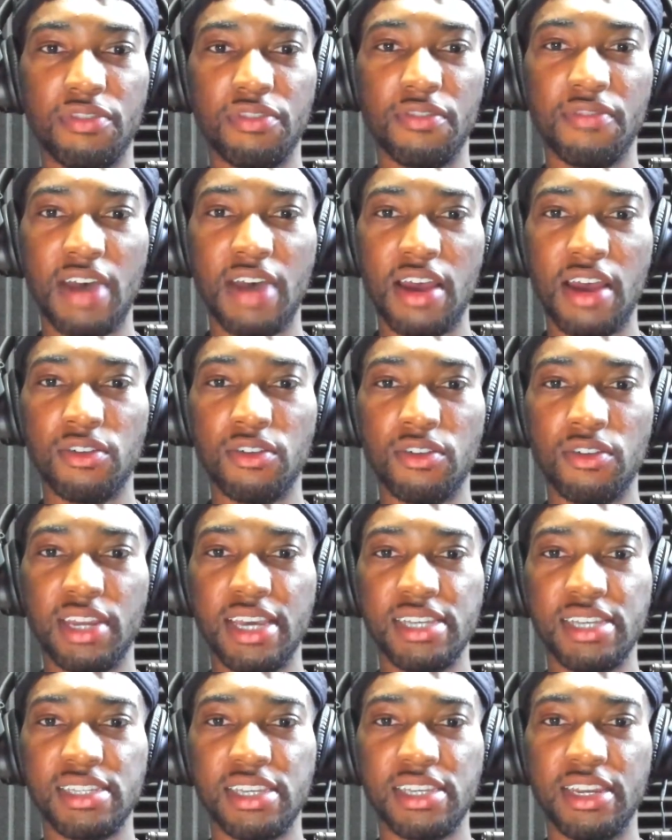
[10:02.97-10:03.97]
Vinyl
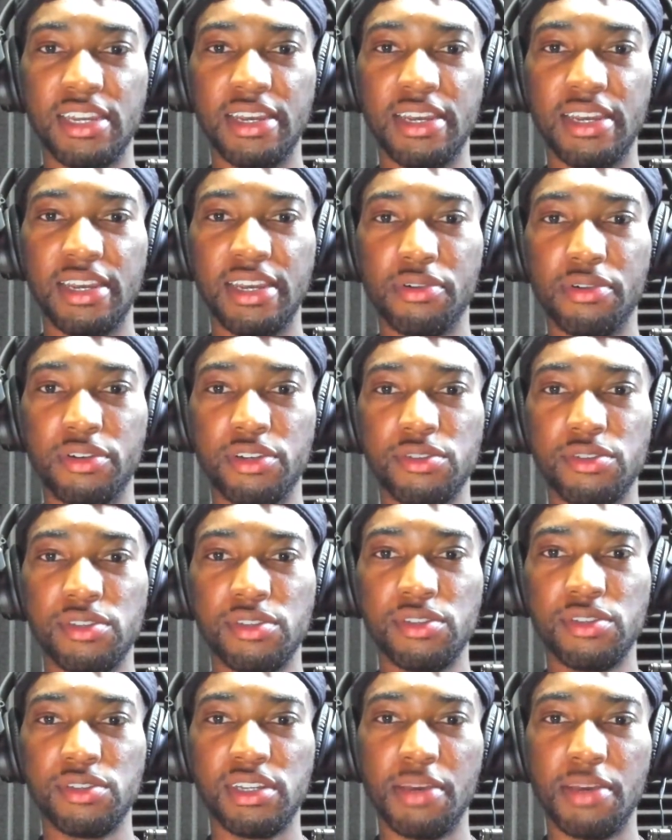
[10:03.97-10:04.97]
Days and then
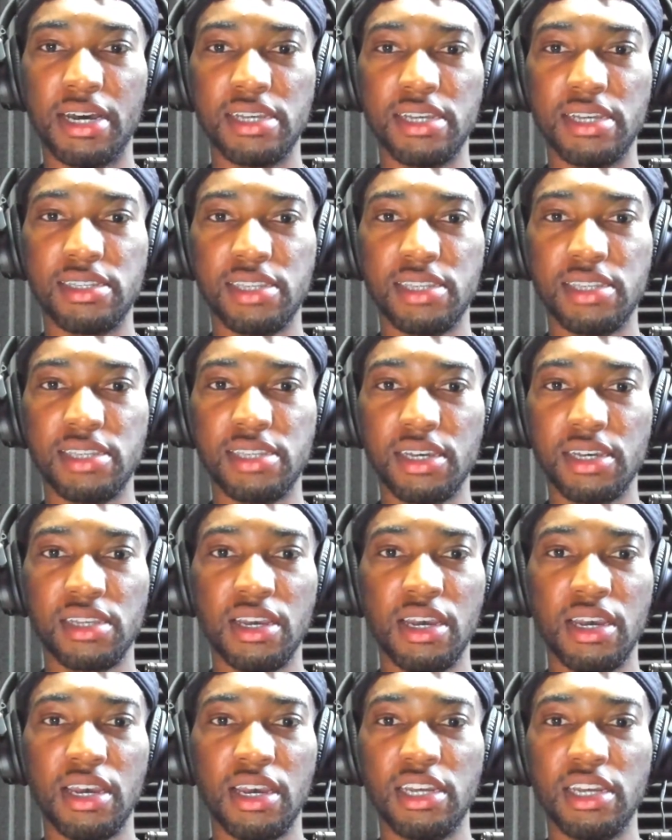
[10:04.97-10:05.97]
producing it by Six
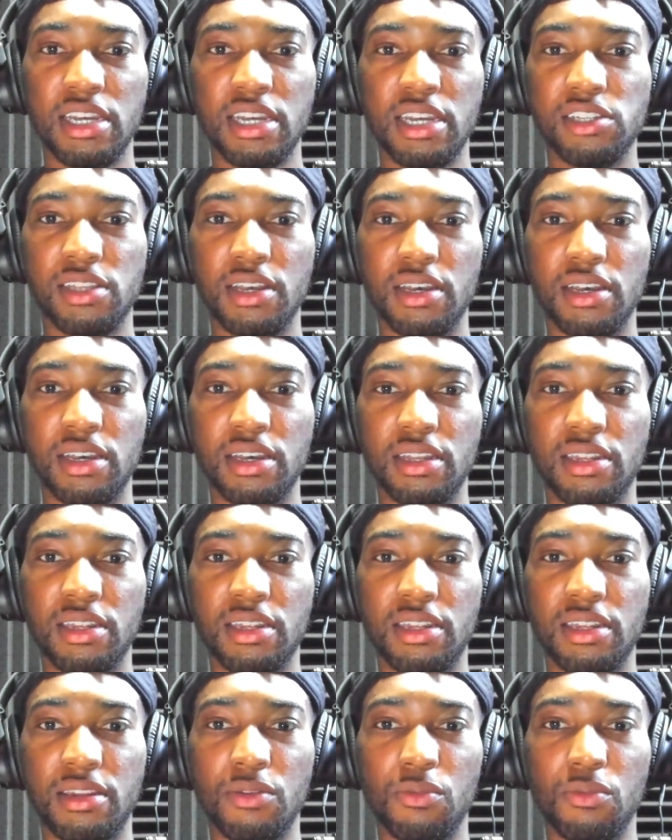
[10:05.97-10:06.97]
is the
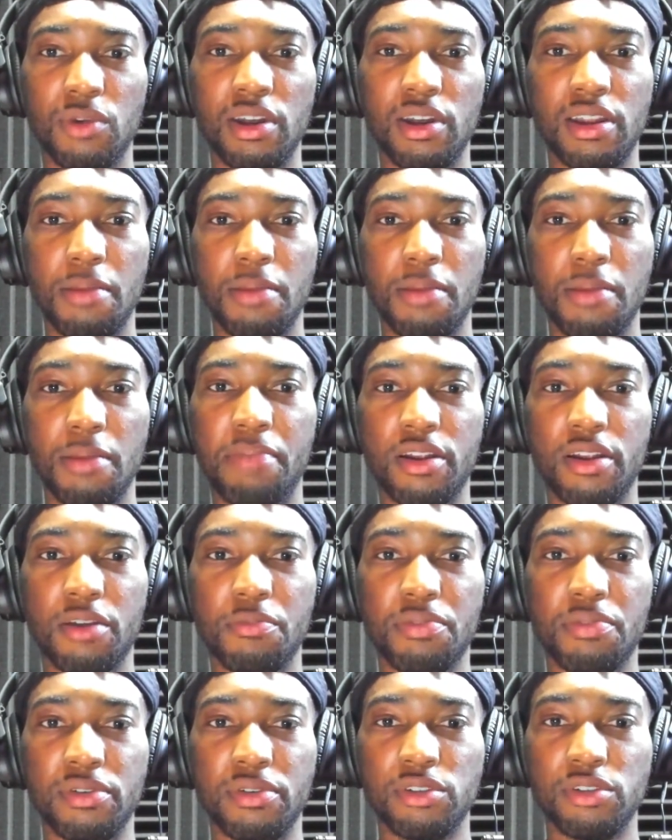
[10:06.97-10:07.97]
one of the better
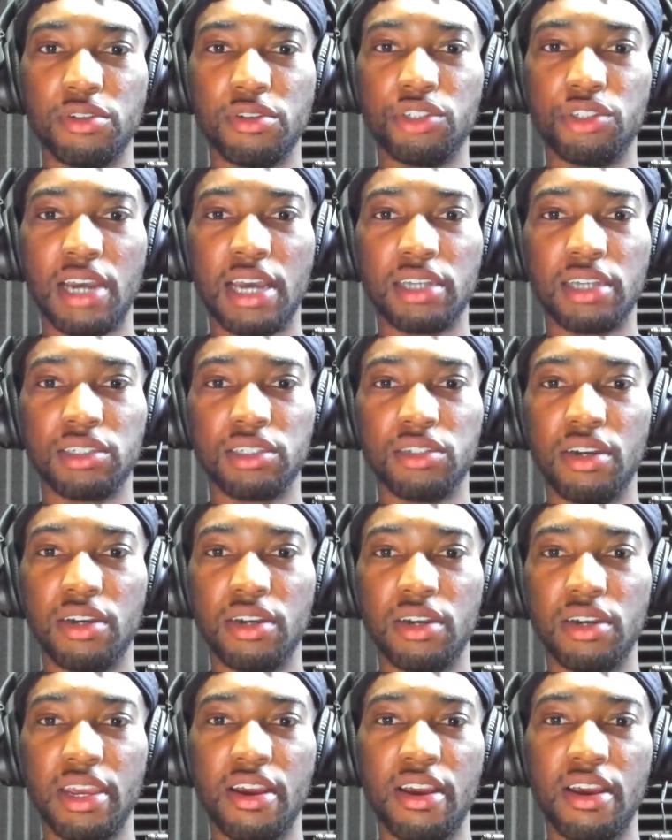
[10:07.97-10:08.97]
produced tracks on
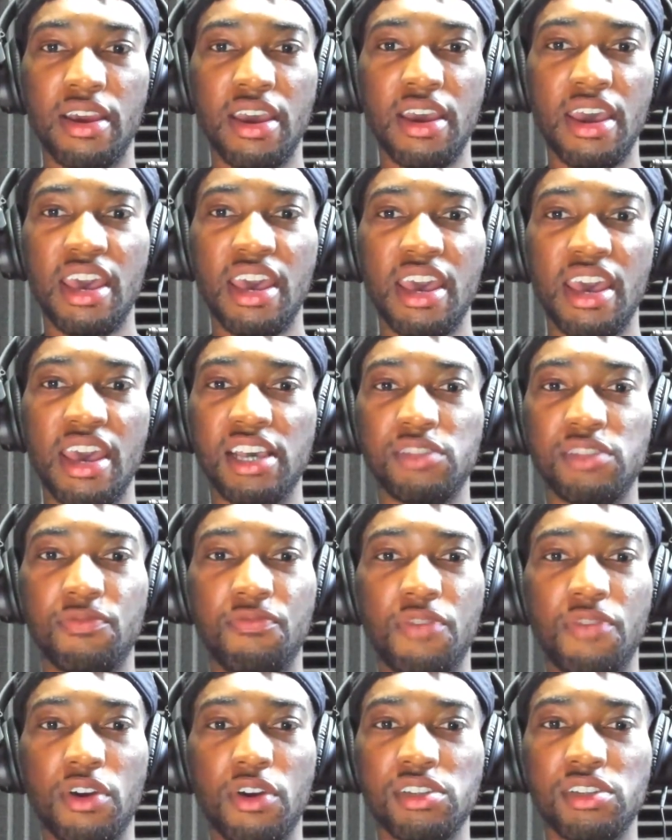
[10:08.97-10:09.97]
here. His
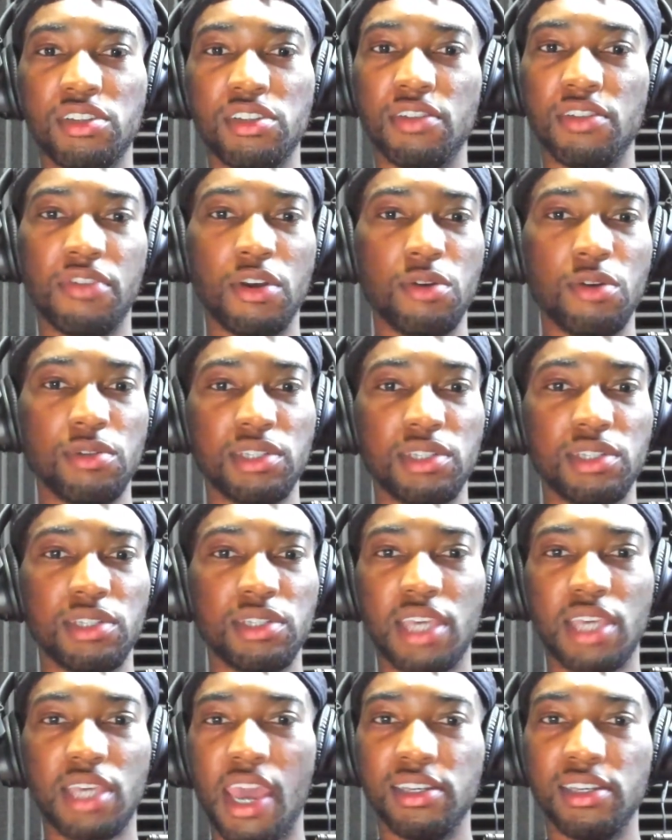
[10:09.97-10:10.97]
verse and flow is
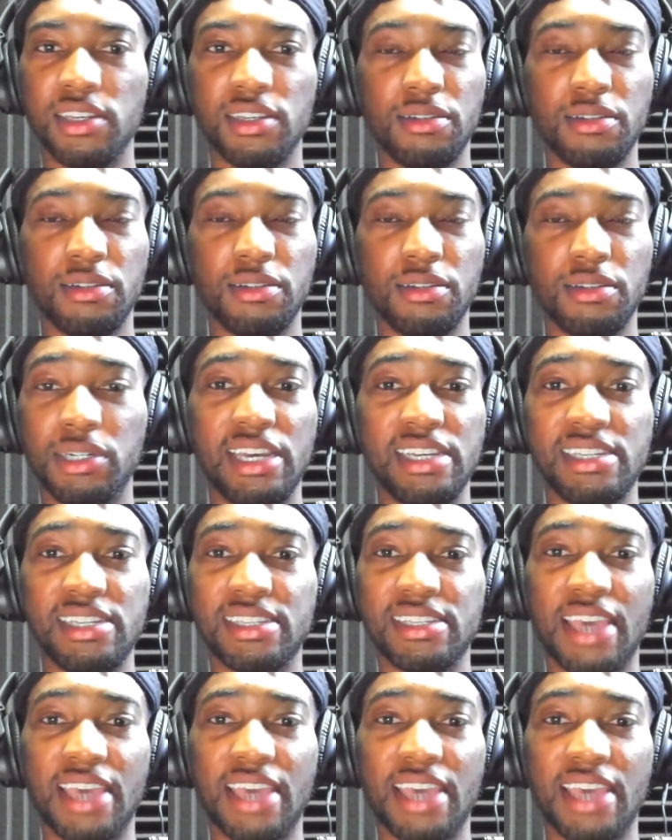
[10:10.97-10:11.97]
cadent. Well, and his
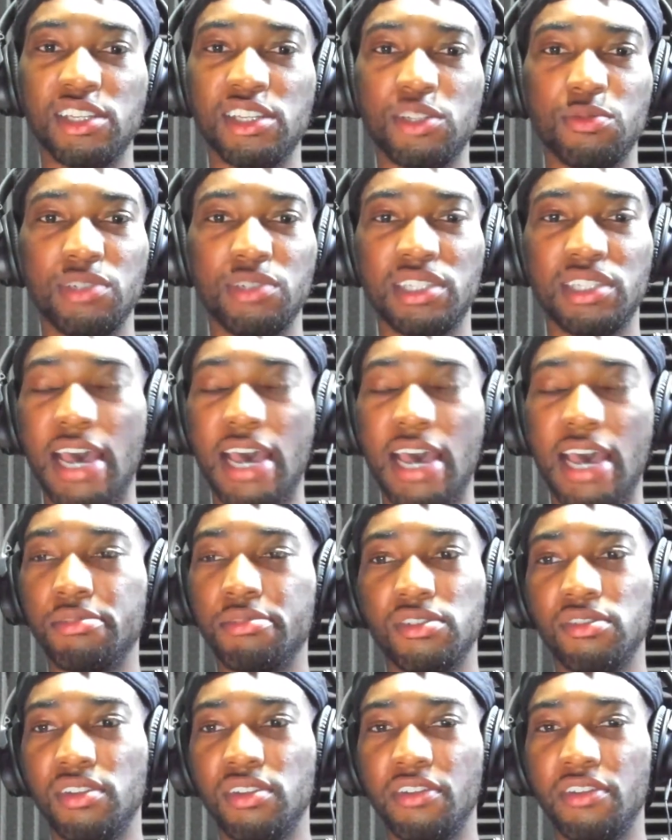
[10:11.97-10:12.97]
cadence was
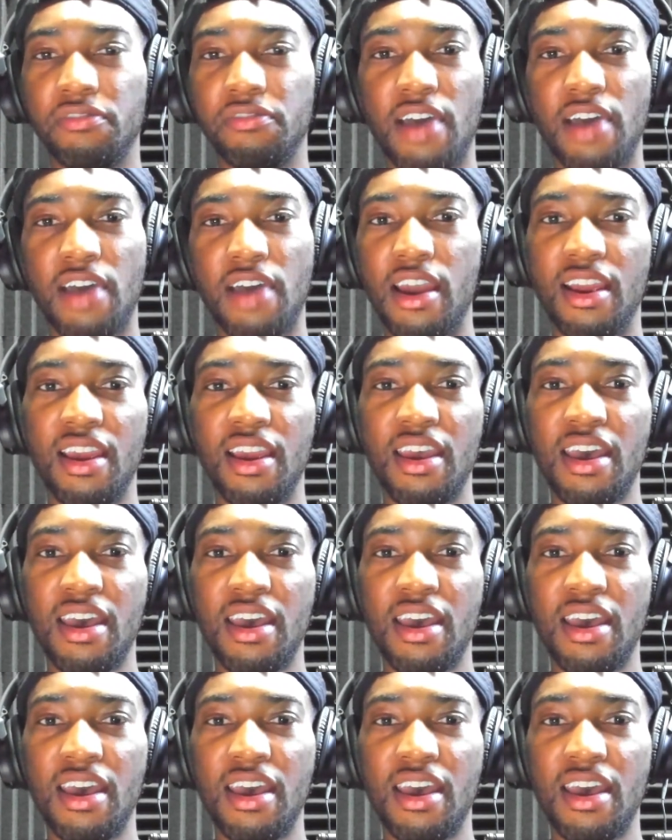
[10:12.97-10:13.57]
absolutely fire.